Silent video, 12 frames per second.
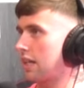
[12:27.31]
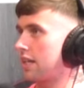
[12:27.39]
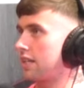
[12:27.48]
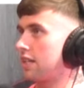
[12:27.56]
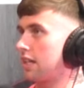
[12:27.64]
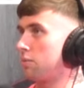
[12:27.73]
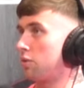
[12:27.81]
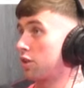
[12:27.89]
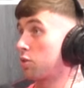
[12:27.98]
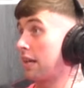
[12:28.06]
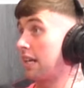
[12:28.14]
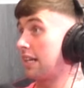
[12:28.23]
I came on in
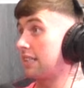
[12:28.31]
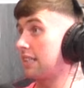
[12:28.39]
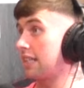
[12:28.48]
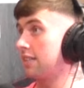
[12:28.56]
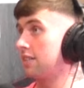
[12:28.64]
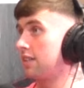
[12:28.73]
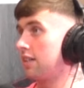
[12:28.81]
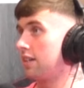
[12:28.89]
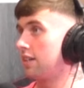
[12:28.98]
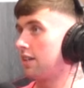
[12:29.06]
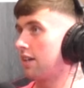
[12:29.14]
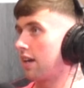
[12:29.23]
2019,
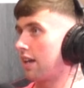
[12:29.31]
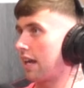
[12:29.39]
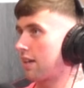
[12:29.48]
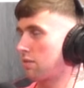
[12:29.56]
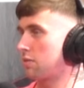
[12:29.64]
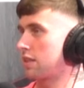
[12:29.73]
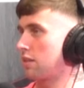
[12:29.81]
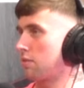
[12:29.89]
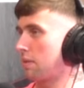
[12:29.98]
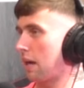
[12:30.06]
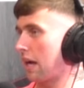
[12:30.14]
and I can still remember,